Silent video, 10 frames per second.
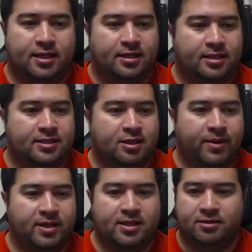let's go
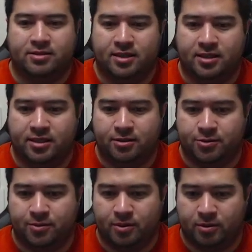back to those to-dos
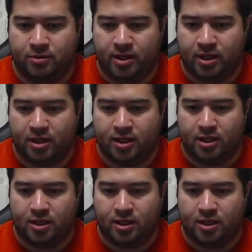real quick.